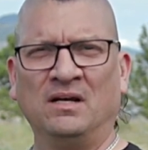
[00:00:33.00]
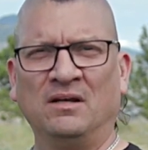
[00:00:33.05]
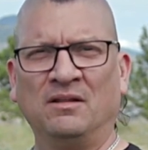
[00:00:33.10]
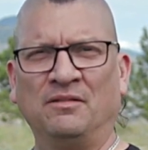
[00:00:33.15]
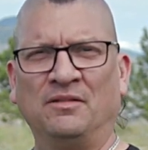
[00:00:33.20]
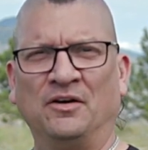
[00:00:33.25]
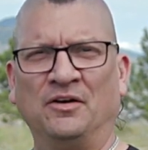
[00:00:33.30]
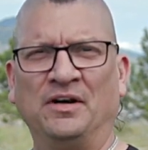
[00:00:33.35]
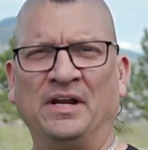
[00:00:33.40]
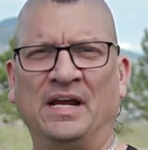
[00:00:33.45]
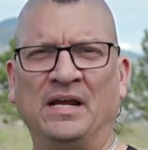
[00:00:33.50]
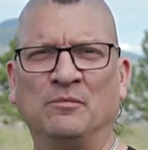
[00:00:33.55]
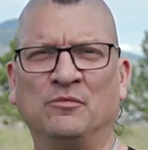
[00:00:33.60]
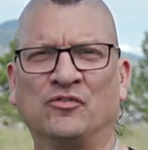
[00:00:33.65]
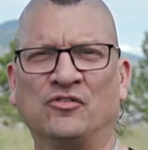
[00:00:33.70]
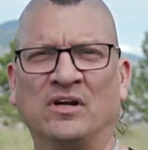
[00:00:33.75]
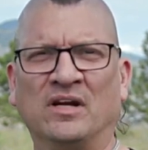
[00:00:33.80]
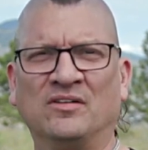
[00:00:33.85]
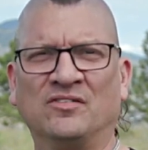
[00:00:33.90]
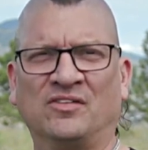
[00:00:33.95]
Their name
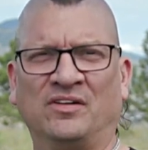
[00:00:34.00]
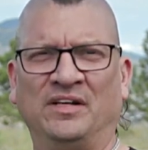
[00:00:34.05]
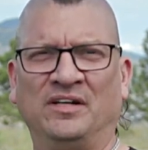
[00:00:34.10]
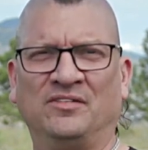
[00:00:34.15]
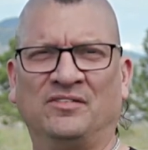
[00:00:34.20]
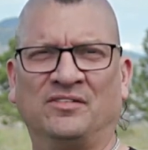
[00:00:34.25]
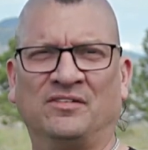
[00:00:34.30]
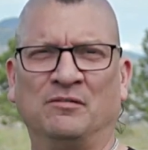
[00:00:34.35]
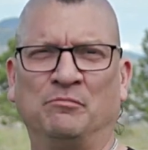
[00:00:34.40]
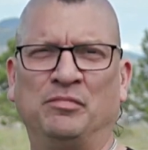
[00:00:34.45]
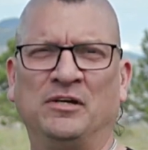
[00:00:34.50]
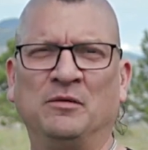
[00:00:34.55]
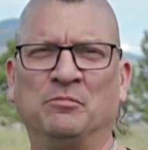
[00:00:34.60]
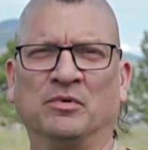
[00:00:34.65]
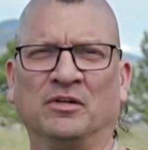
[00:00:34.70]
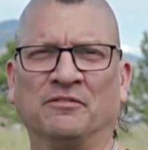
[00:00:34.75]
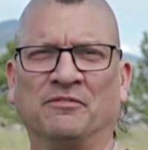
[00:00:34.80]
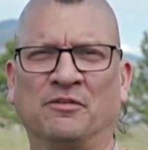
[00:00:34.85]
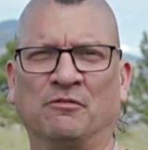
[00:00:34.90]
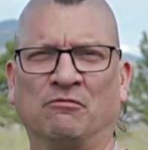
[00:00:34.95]
translates to
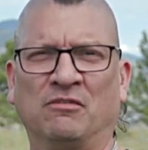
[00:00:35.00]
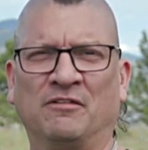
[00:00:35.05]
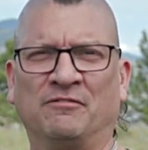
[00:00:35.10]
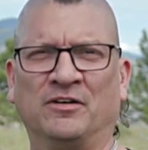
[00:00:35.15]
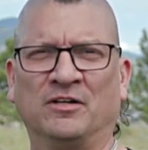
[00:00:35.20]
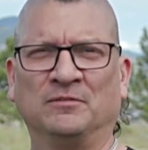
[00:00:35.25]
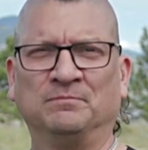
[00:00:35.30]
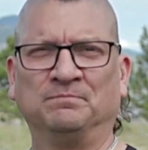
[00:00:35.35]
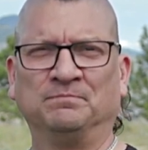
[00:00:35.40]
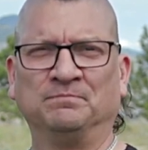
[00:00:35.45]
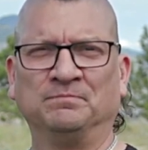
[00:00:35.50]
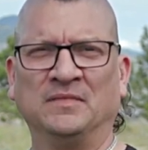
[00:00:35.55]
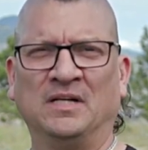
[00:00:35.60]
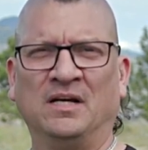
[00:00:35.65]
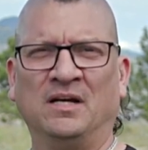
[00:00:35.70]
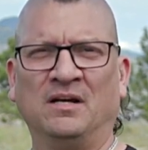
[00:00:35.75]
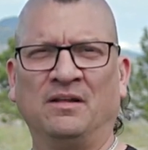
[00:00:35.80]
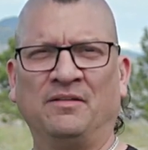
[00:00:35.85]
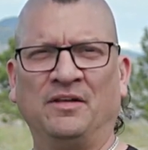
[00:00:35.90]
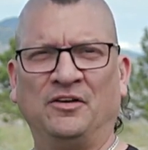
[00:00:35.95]
people of the river.
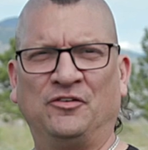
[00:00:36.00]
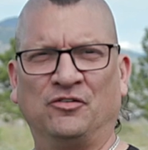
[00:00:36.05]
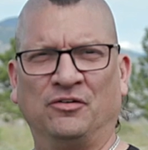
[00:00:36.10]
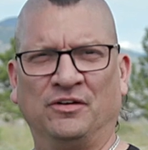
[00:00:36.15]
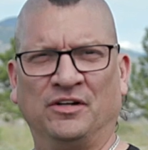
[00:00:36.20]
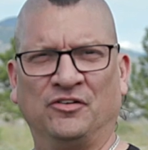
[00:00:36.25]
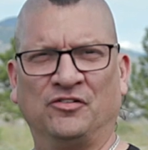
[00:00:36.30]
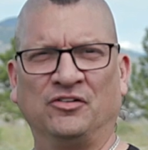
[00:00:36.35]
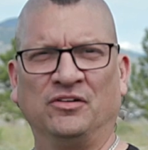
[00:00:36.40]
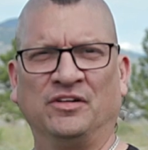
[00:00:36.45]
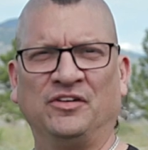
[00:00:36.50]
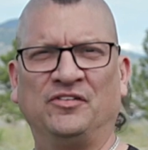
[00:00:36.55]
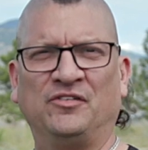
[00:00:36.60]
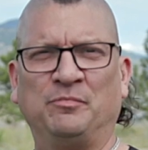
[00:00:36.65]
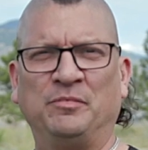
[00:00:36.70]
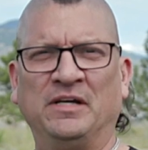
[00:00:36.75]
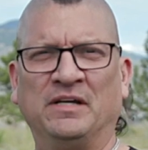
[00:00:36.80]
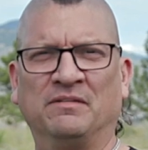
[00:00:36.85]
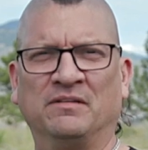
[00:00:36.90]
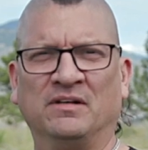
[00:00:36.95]
They traditionally
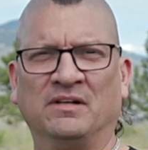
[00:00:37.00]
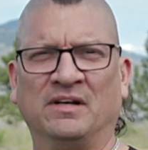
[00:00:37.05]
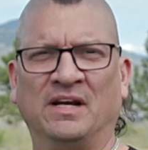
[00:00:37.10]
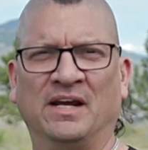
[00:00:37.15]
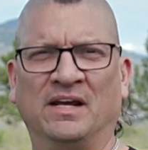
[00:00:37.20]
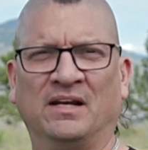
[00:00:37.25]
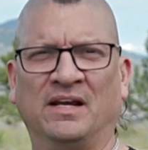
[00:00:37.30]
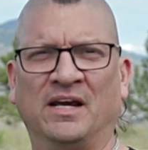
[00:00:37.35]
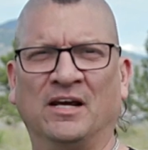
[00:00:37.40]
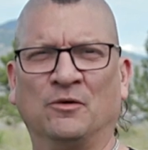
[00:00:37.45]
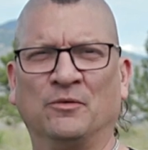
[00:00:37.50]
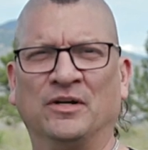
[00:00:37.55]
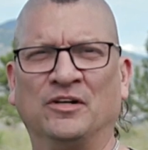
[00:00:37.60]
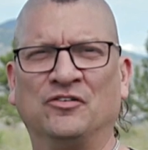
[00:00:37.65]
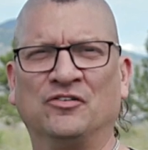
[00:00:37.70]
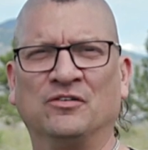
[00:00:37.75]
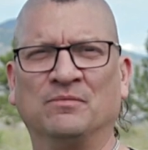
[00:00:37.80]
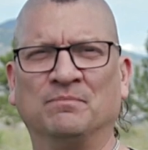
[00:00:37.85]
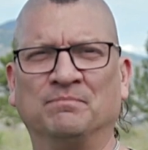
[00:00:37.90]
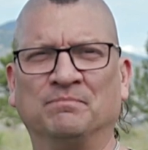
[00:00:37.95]
speak the Deneault
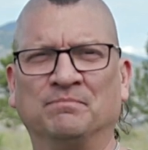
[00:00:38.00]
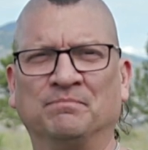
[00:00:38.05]
language.